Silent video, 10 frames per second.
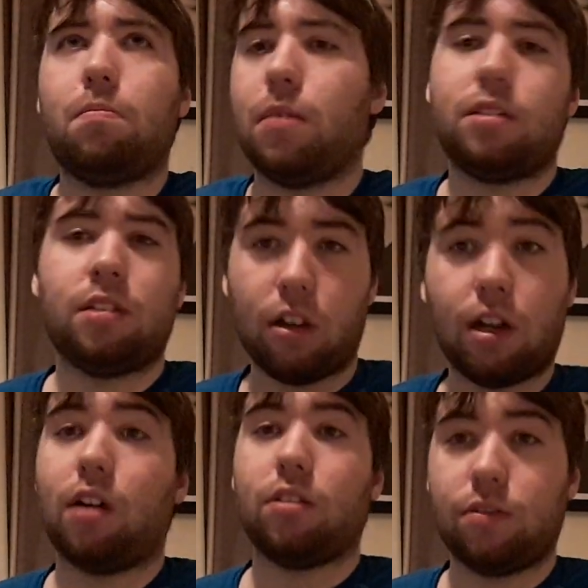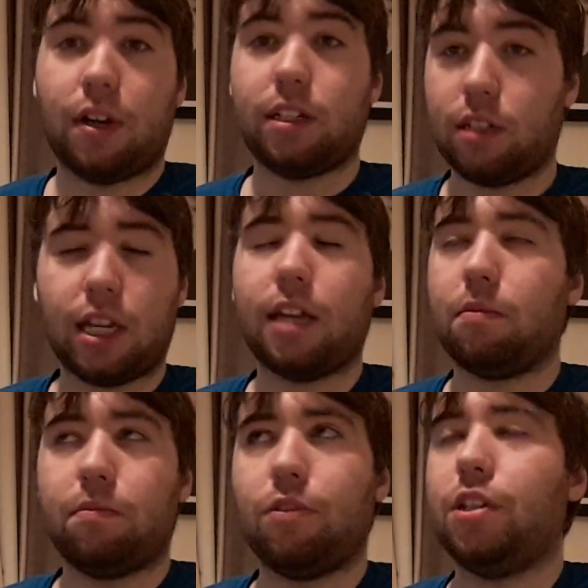It's not Ireland's fight.
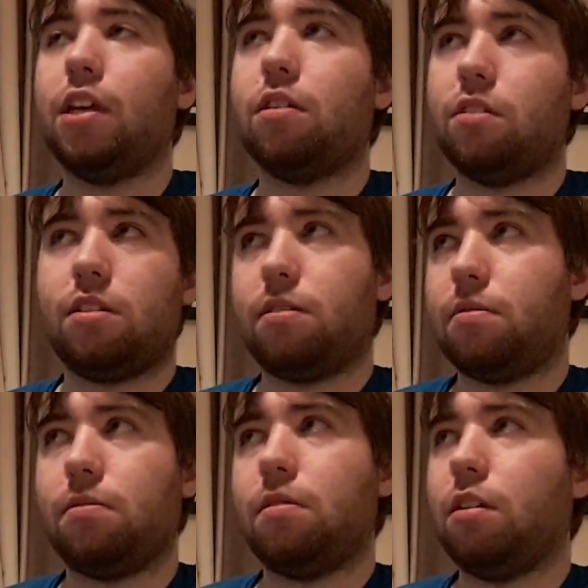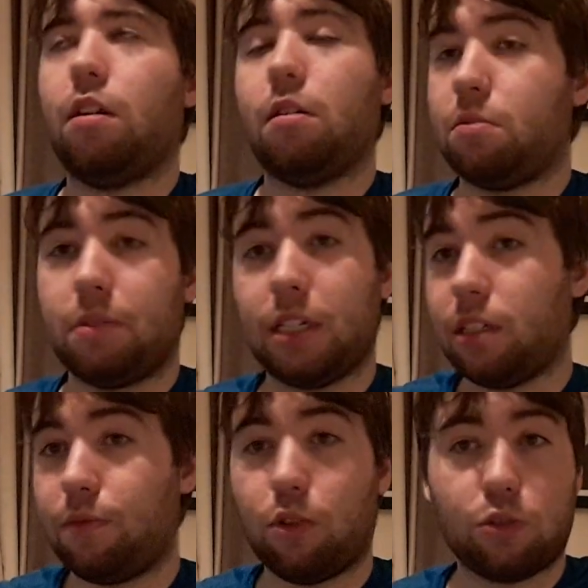Again, for years, as we say in
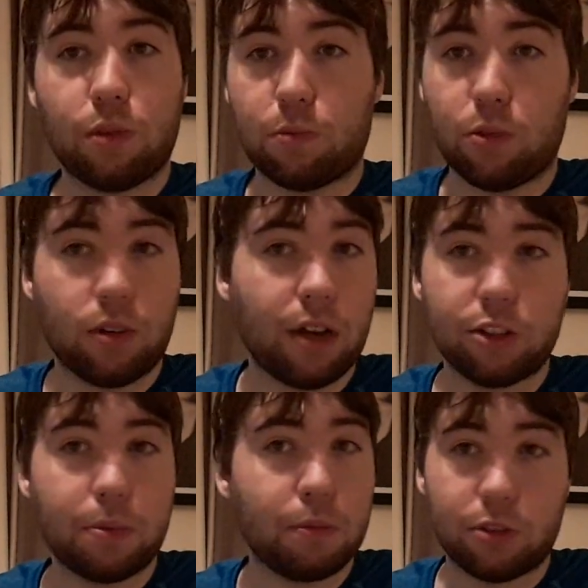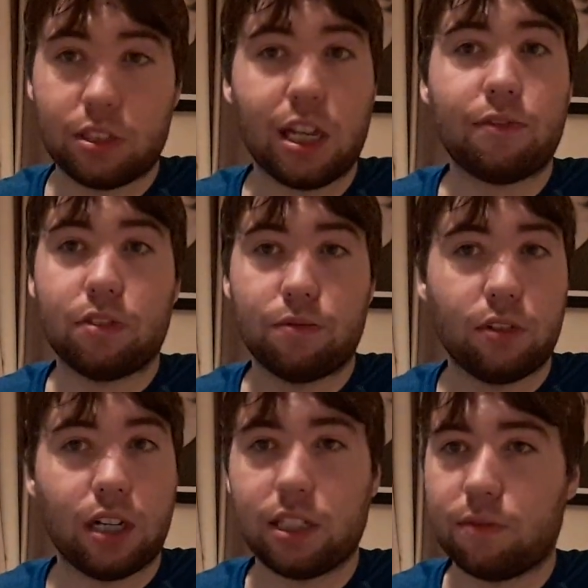the First World War, Irish people just left in the
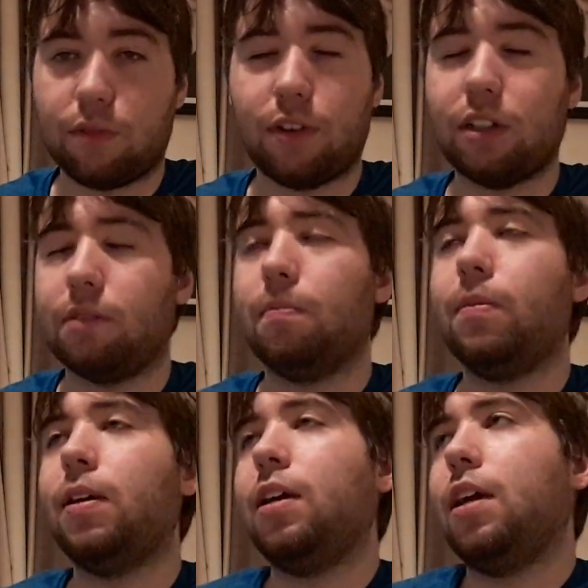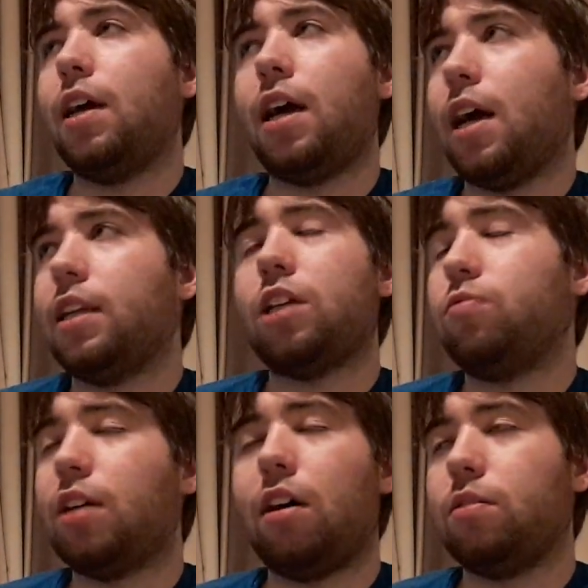front lines for fodder. And that's
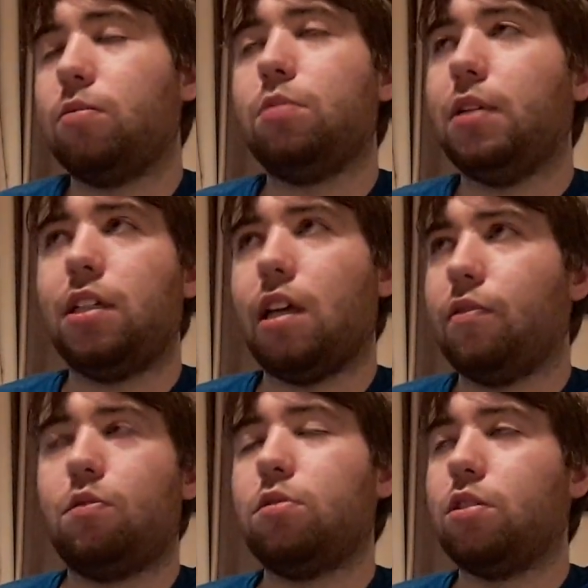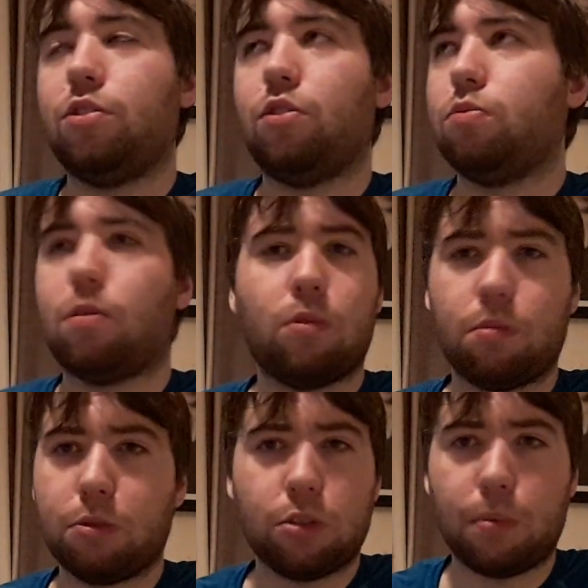what Ireland would be if there was a Third World War.
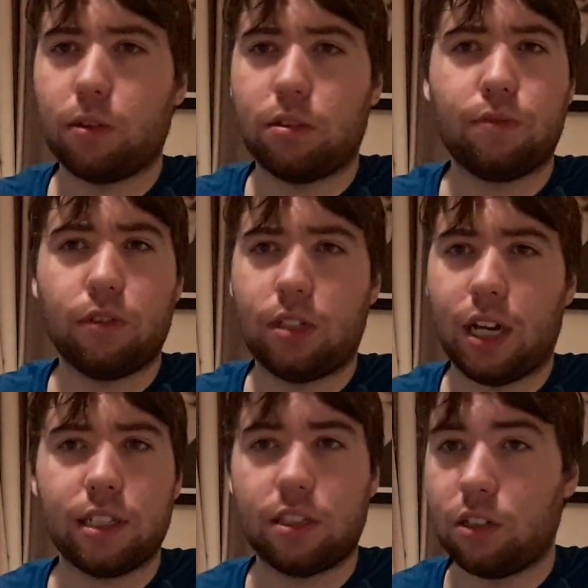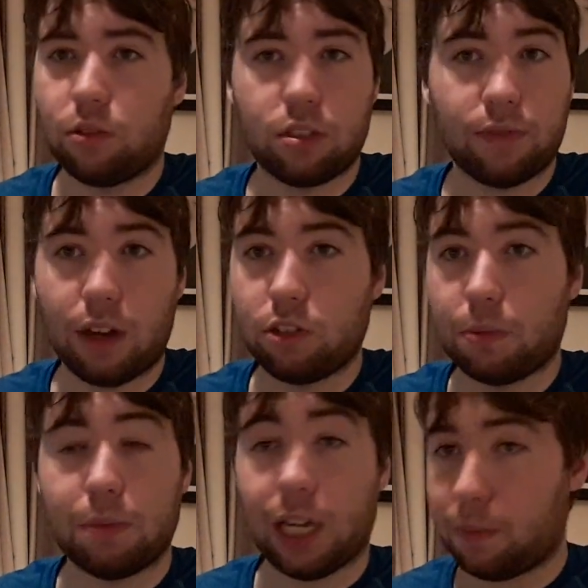We just put in the front lines and loads of Irish
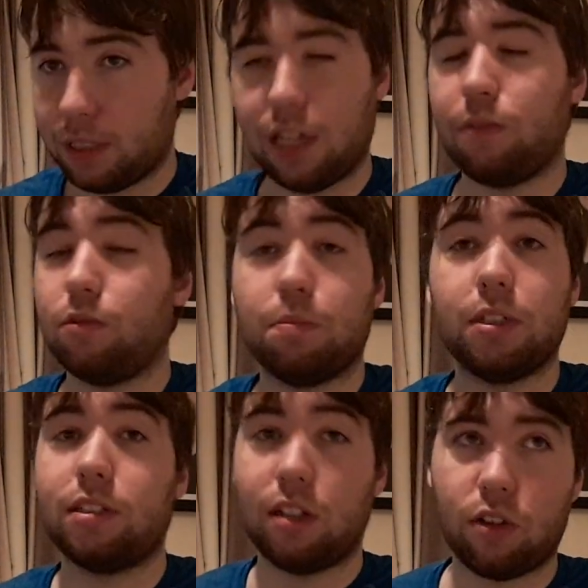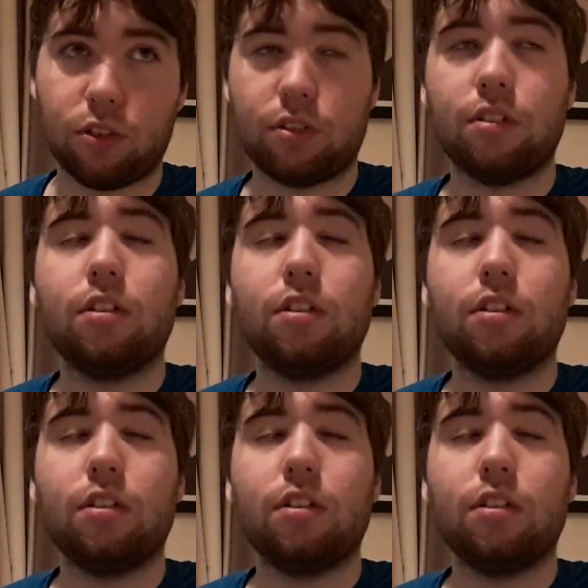people like myself would be slaughtered